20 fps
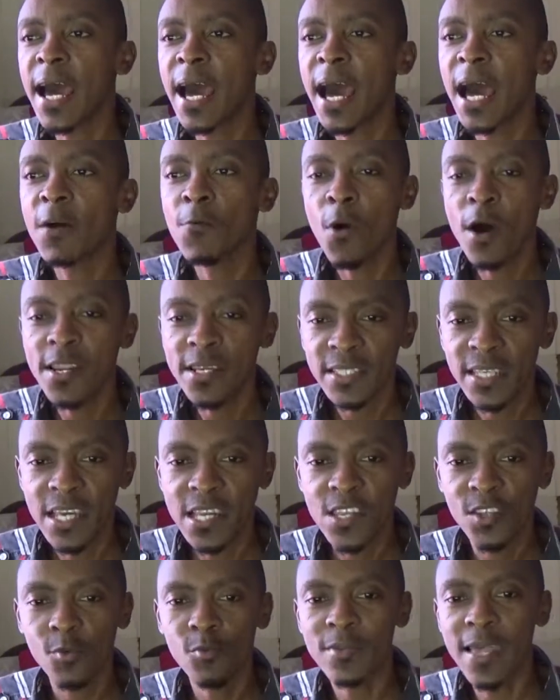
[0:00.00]
I want to
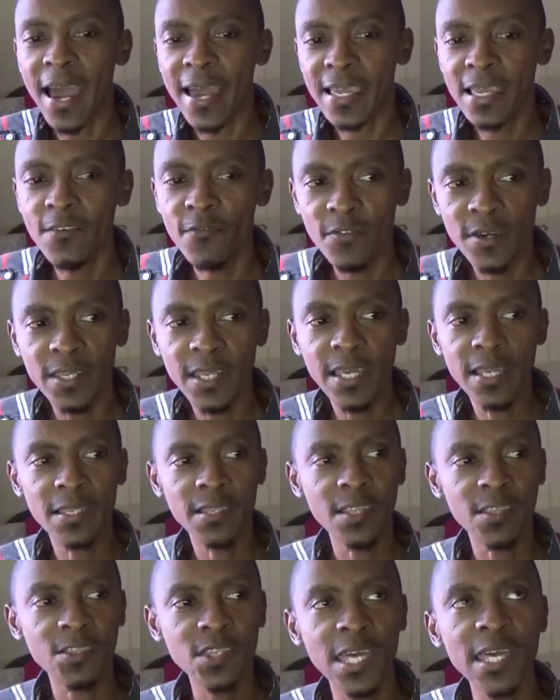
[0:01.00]
say to you that even in
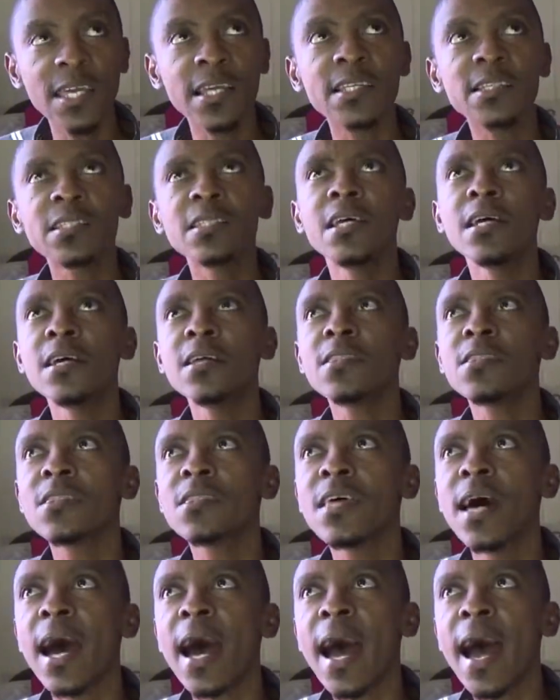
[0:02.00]
the things
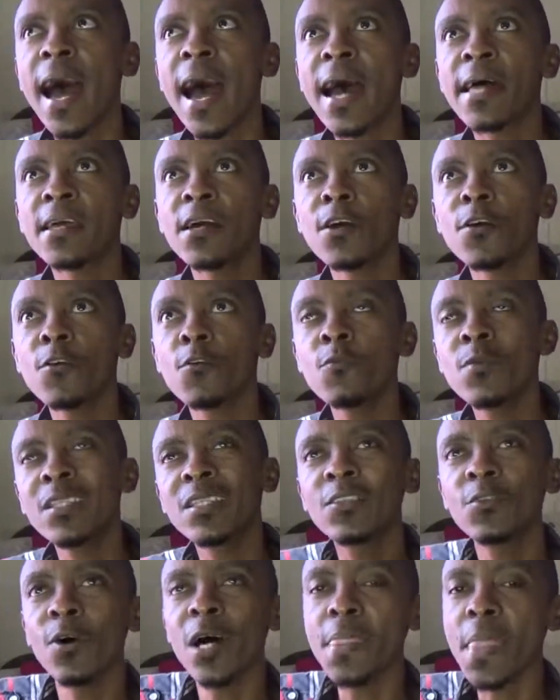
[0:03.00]
that
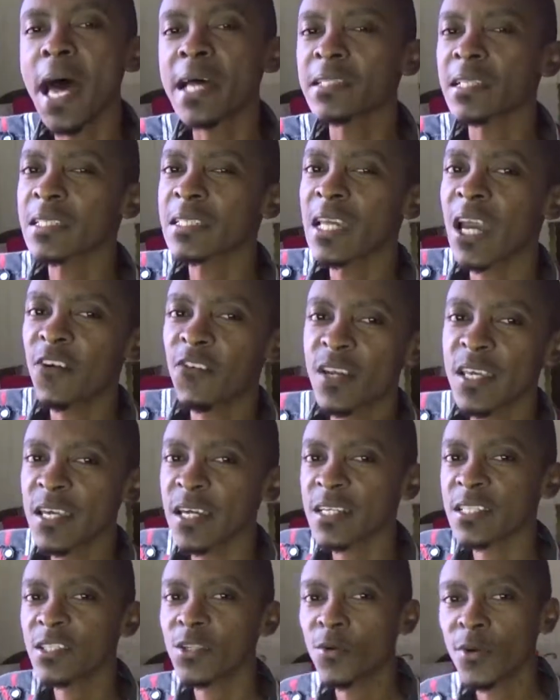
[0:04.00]
we don't necessarily
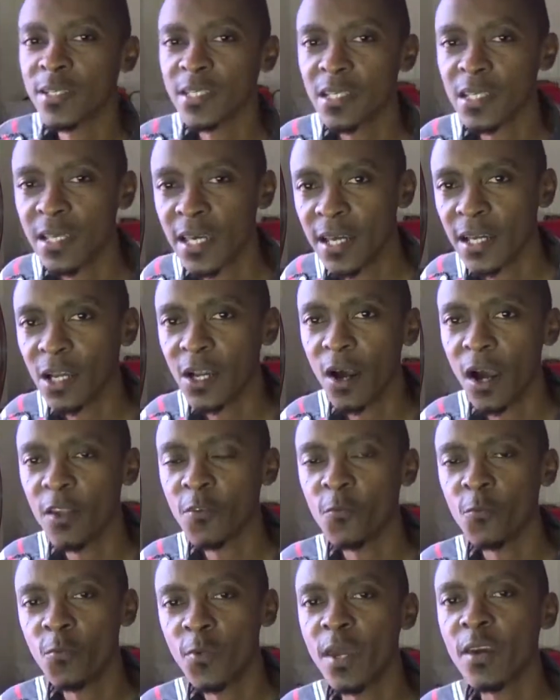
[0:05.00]
associate
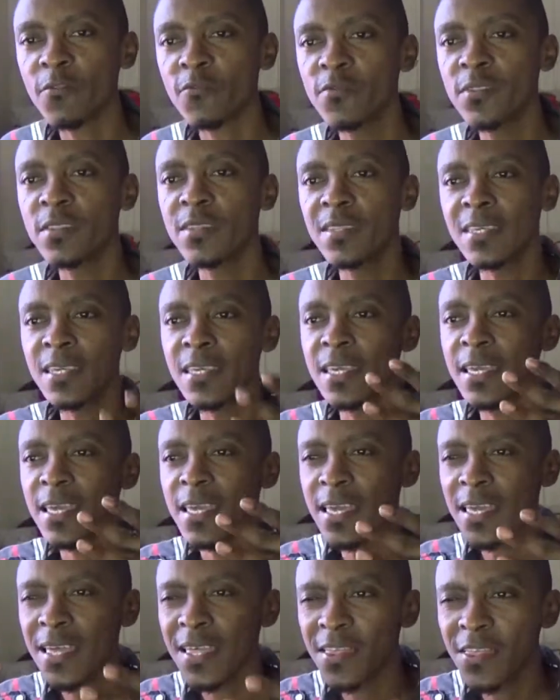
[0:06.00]
God with,
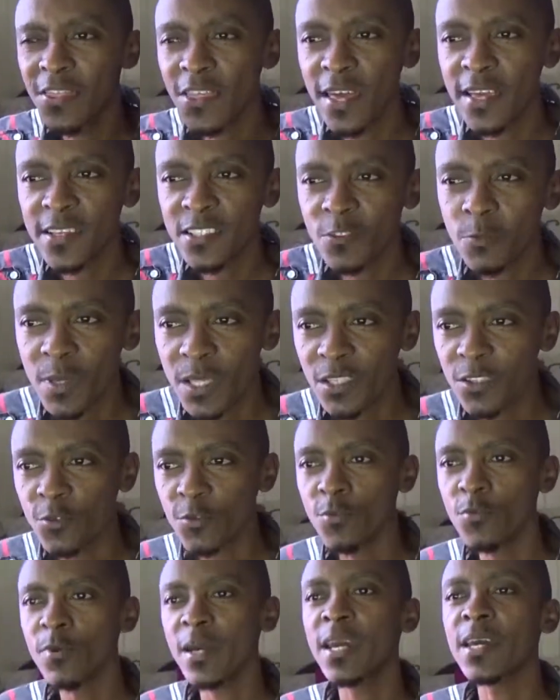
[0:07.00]
the things we
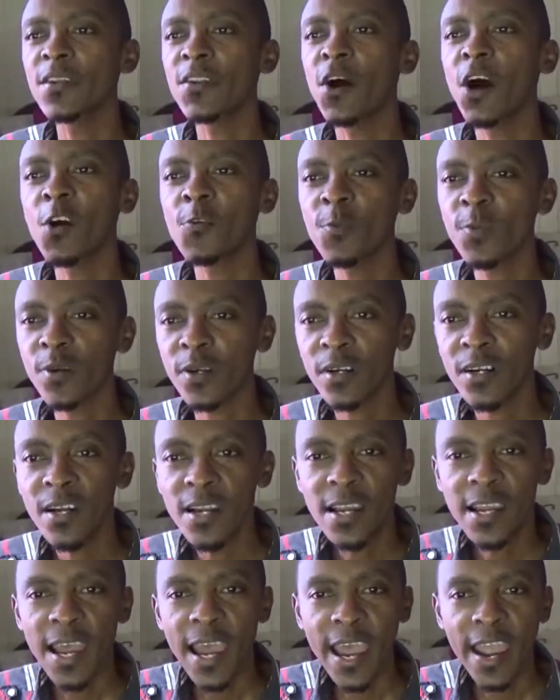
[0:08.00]
do in our
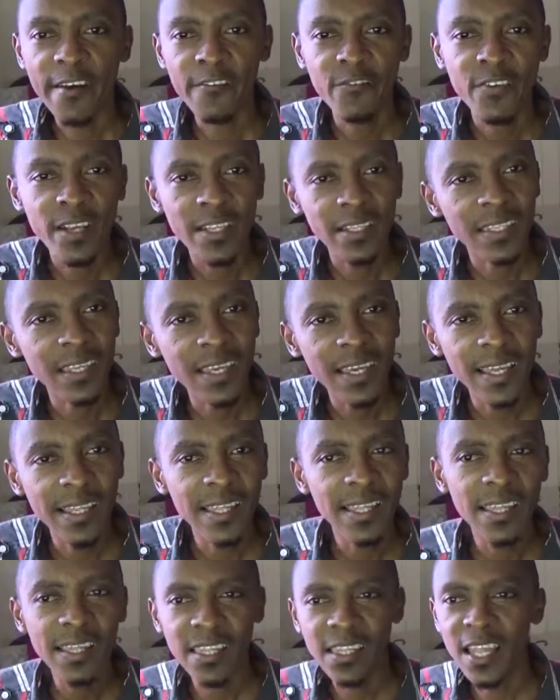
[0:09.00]
everyday
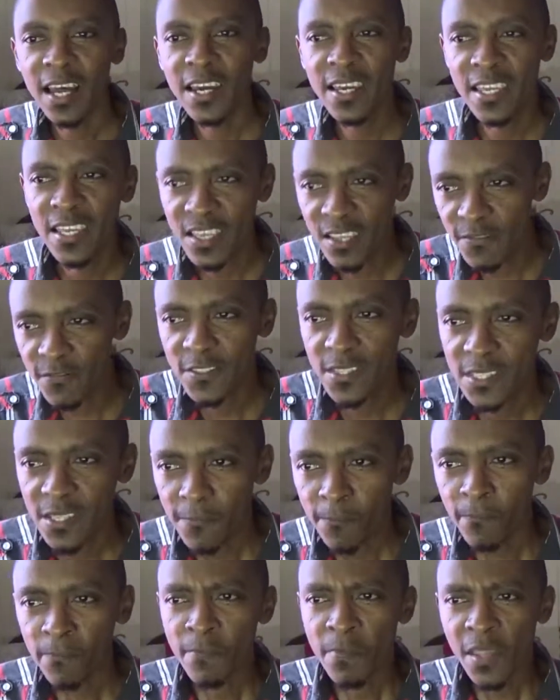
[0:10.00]

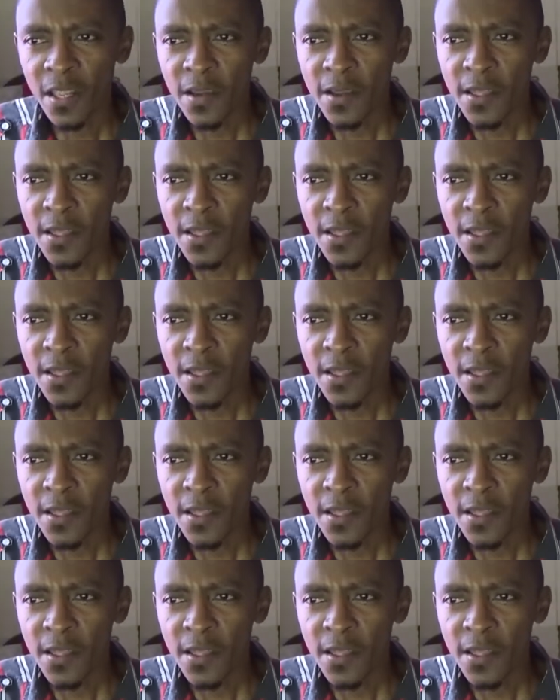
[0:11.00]
lives,